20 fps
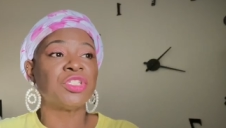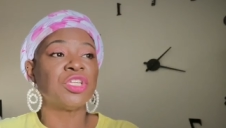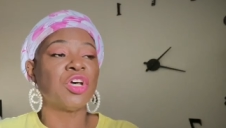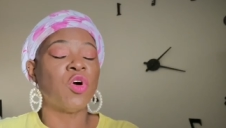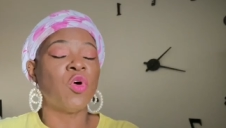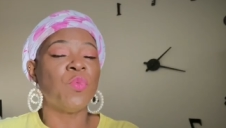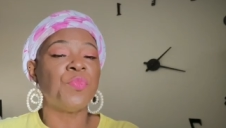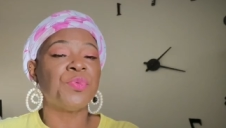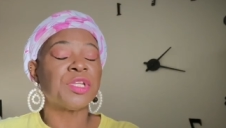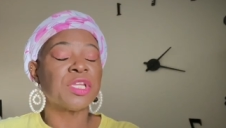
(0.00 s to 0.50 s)
to
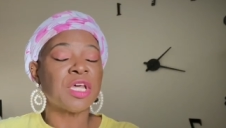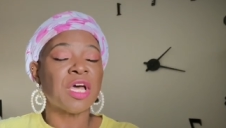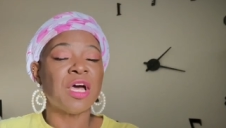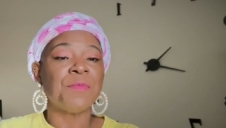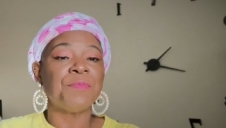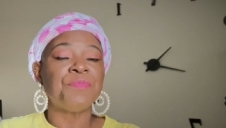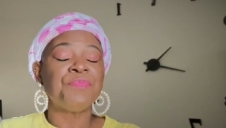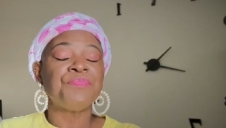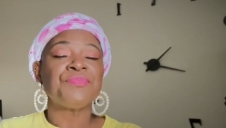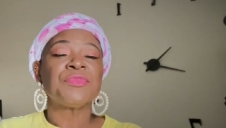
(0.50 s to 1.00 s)
open
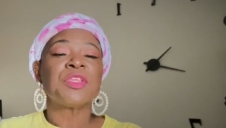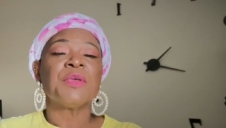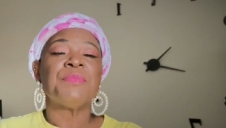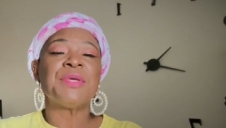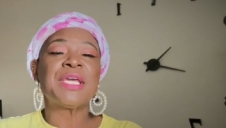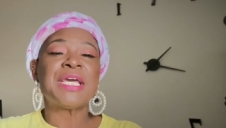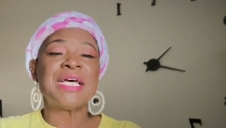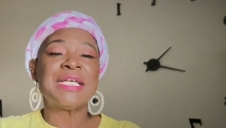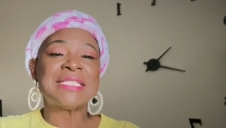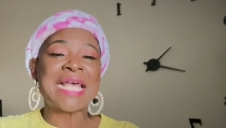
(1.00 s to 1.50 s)
up,
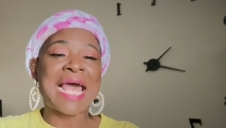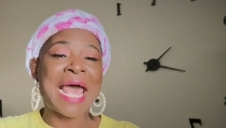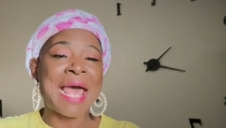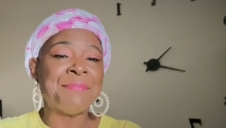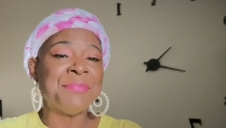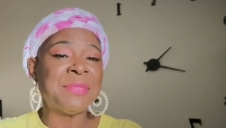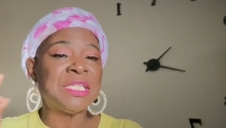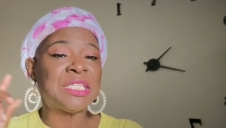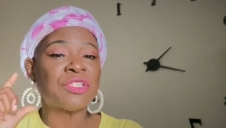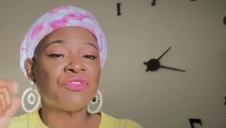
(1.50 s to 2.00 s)
because I
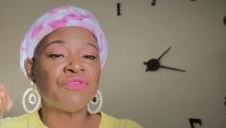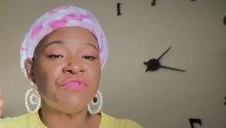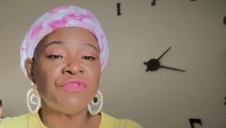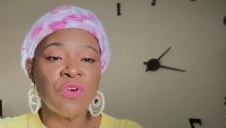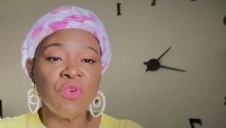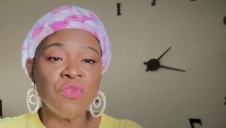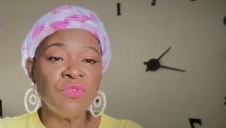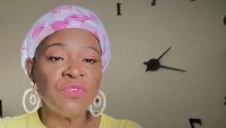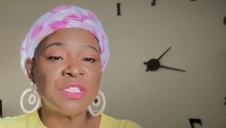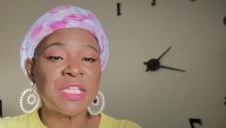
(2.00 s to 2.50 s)
miss
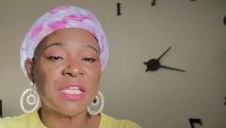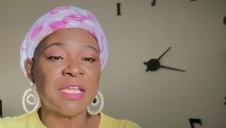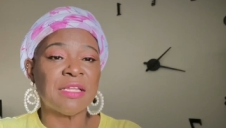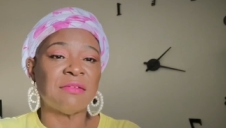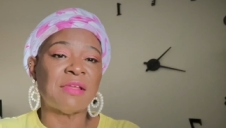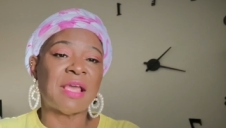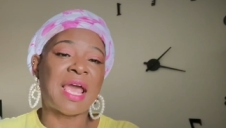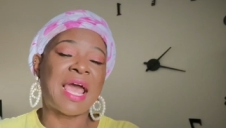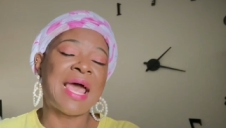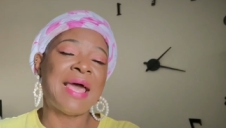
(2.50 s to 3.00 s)

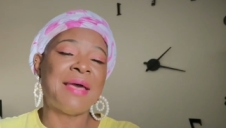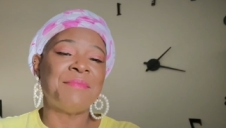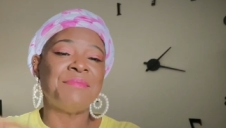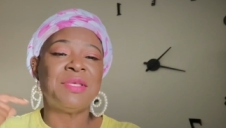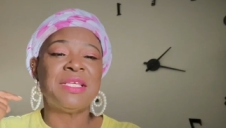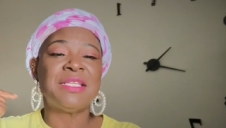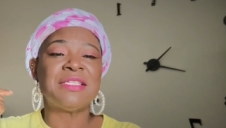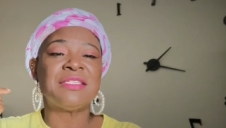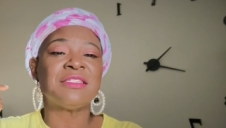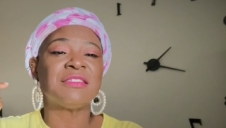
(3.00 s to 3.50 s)
cruising, I
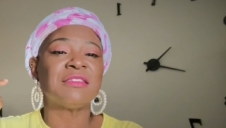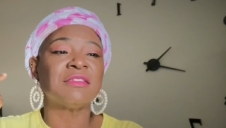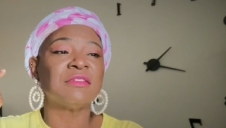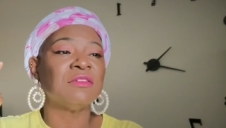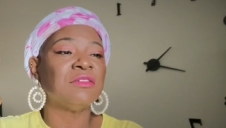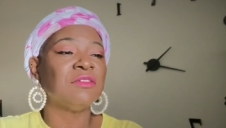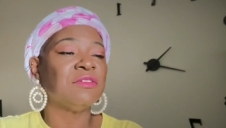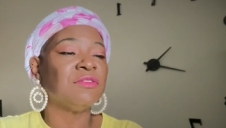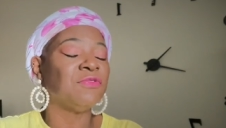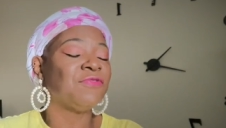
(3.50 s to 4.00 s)
miss
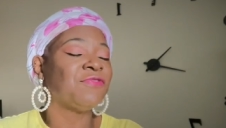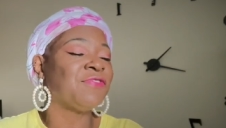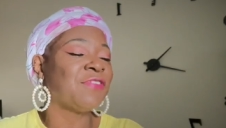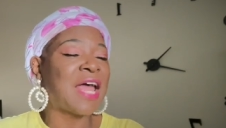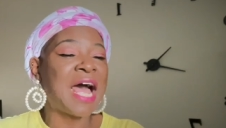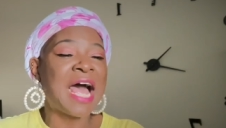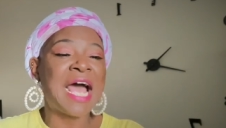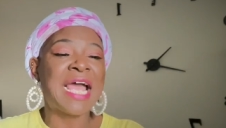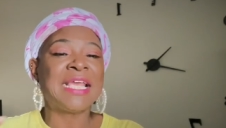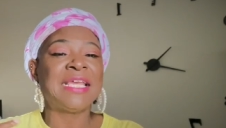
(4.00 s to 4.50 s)

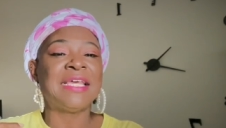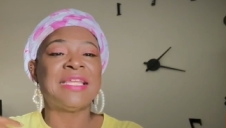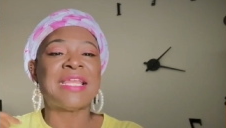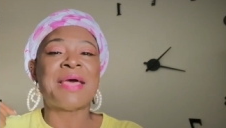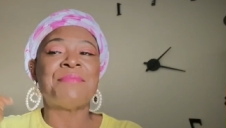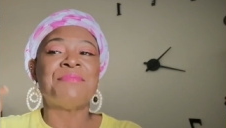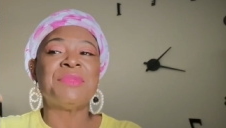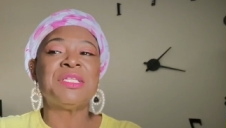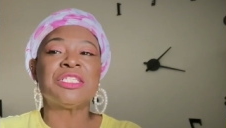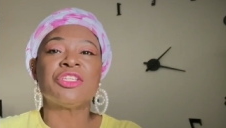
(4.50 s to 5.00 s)
flying,
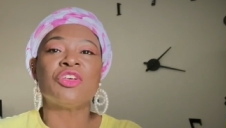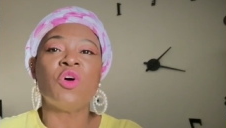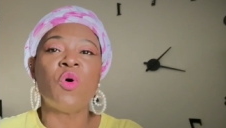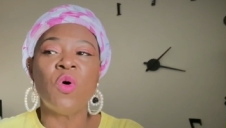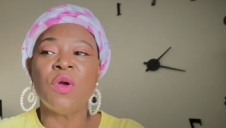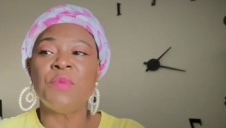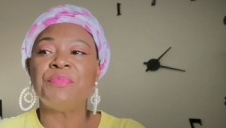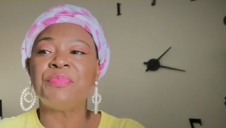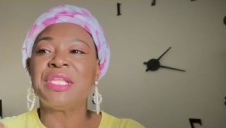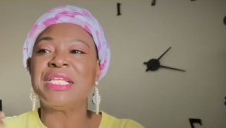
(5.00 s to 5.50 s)
I miss
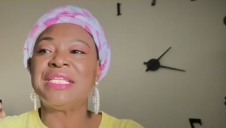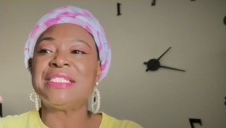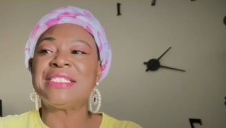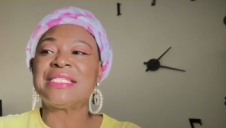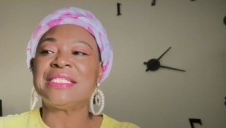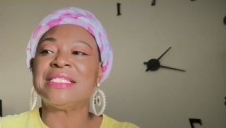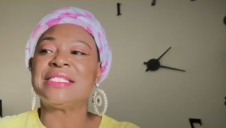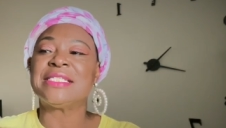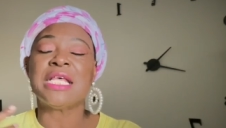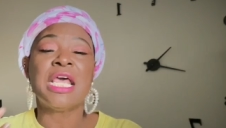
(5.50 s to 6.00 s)
going
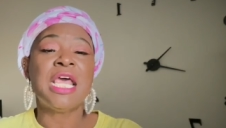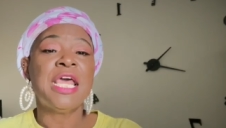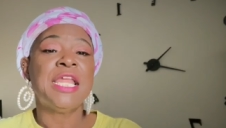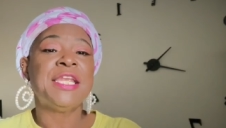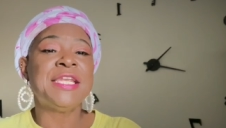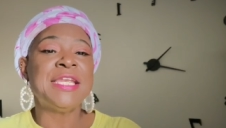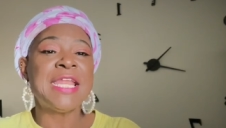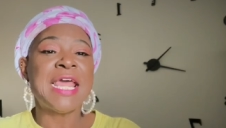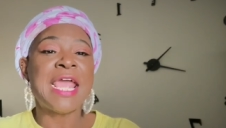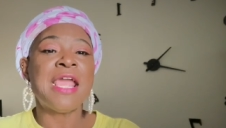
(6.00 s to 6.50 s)
places.
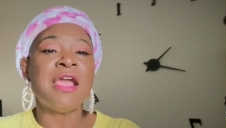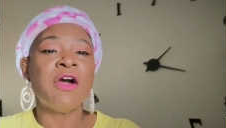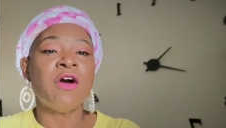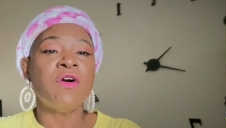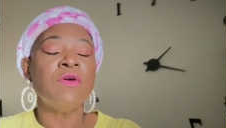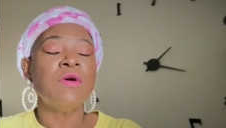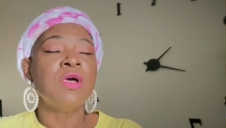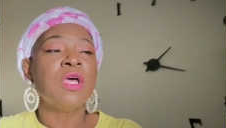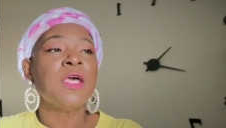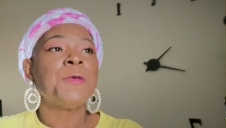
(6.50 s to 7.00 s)

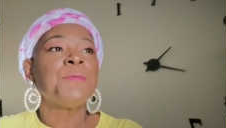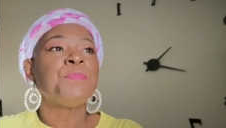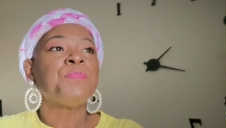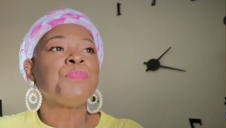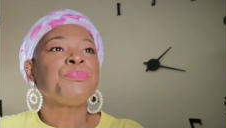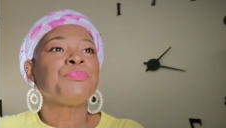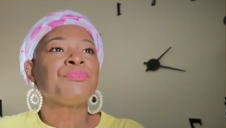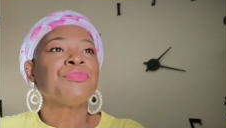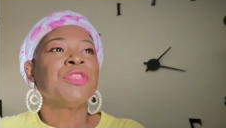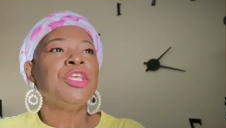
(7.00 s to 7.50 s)
Now,
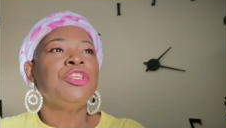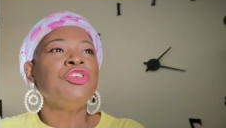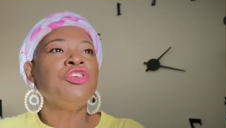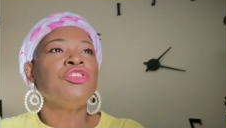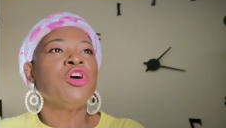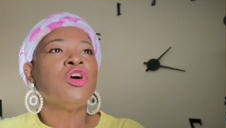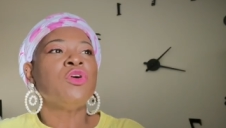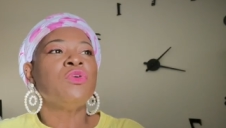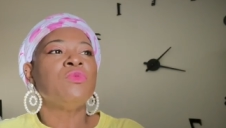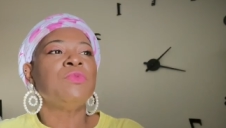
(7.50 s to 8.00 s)
you
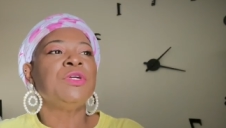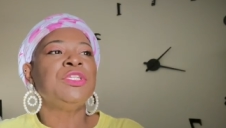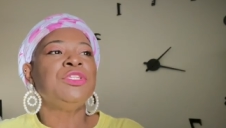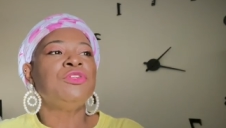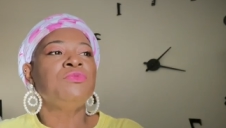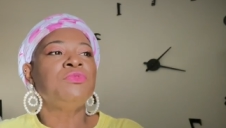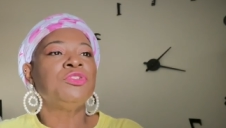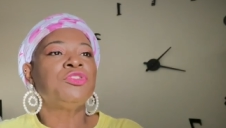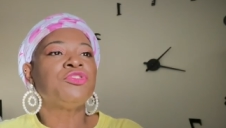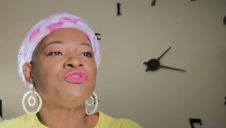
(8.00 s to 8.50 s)
know, when
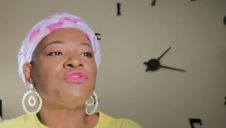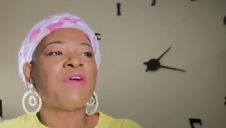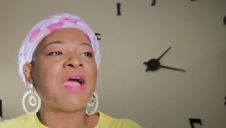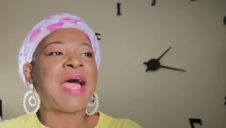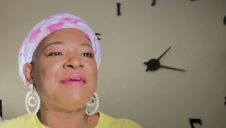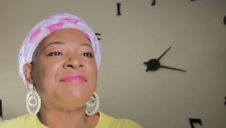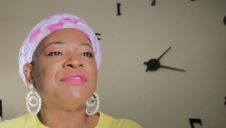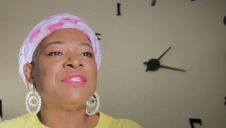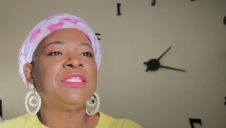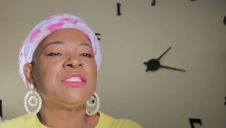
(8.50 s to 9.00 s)
you was
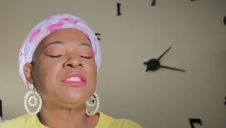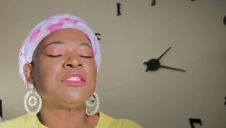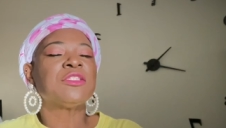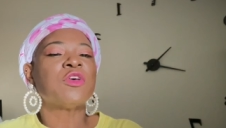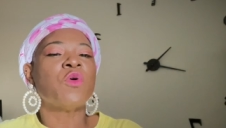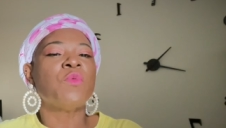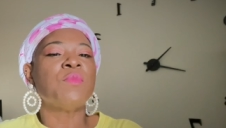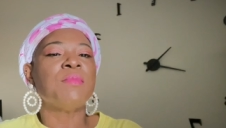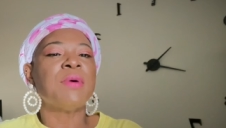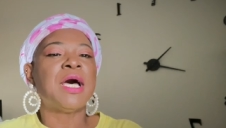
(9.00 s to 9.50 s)
traveling
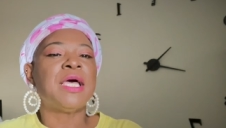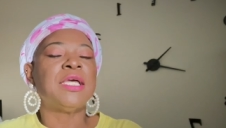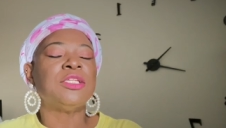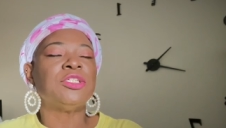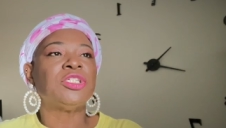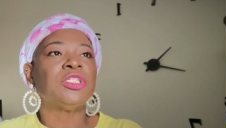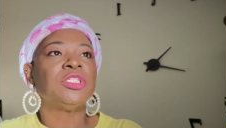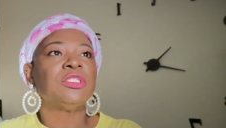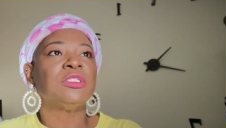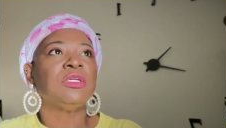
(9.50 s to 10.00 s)
so
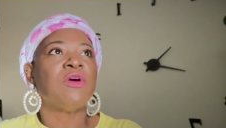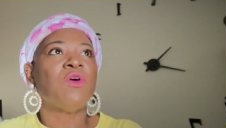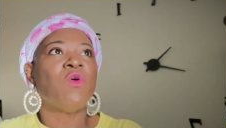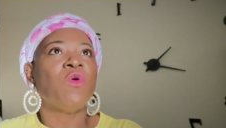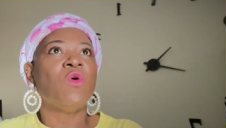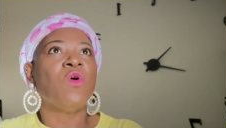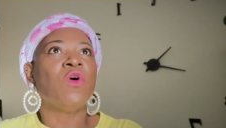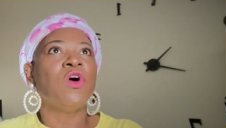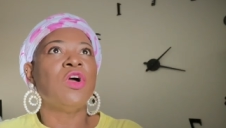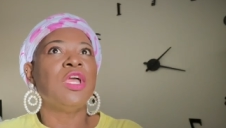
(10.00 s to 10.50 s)
much,
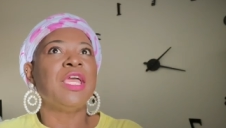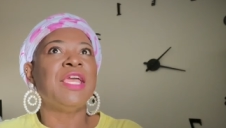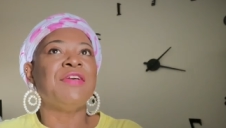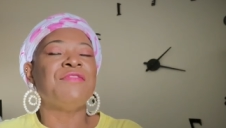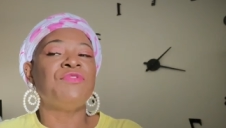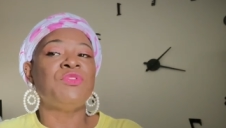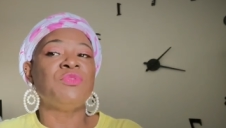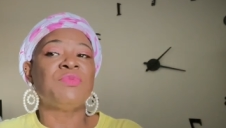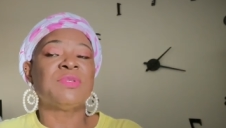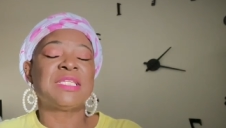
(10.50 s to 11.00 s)
or
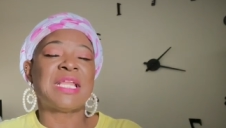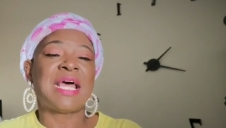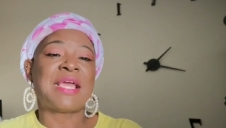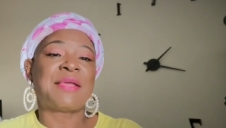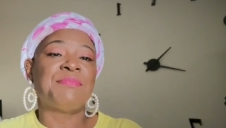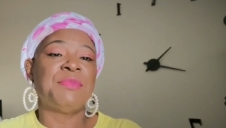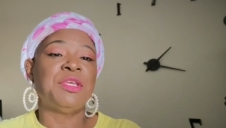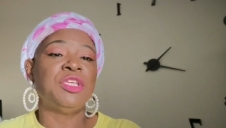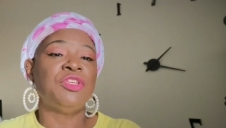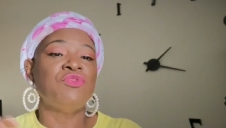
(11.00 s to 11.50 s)
if you was
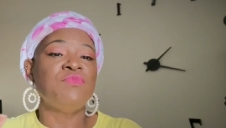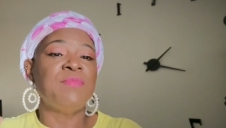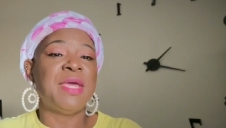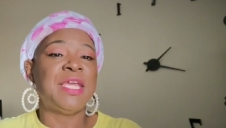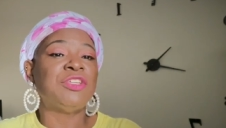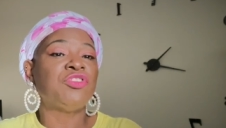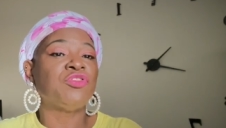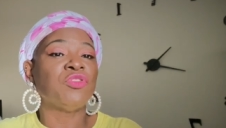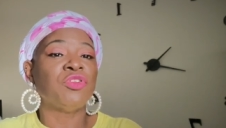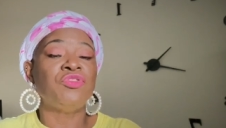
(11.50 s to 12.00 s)
like me, you
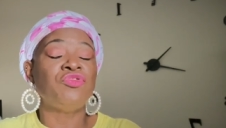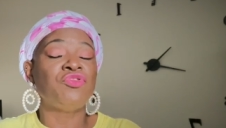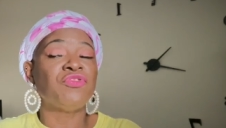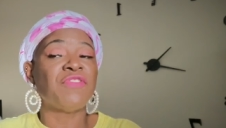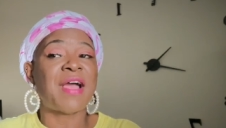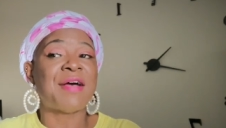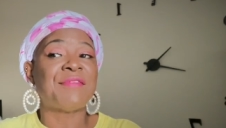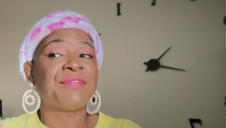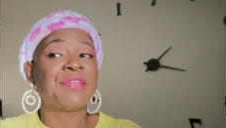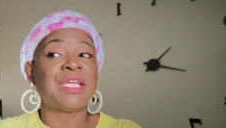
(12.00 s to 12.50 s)
made sure you
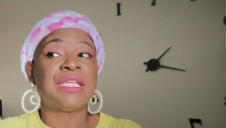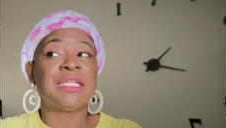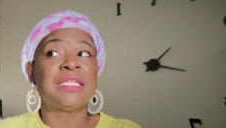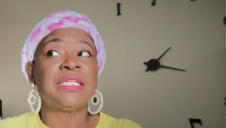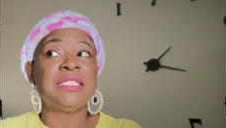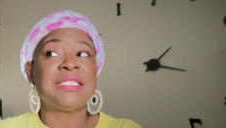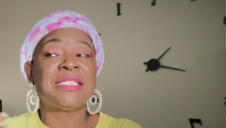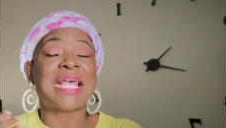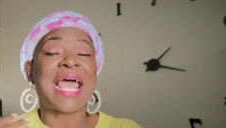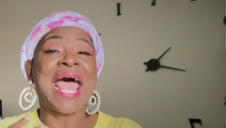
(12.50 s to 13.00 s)
traveled at
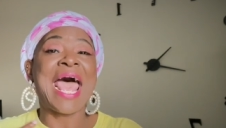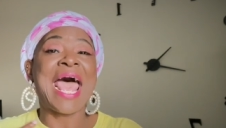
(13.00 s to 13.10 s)
least,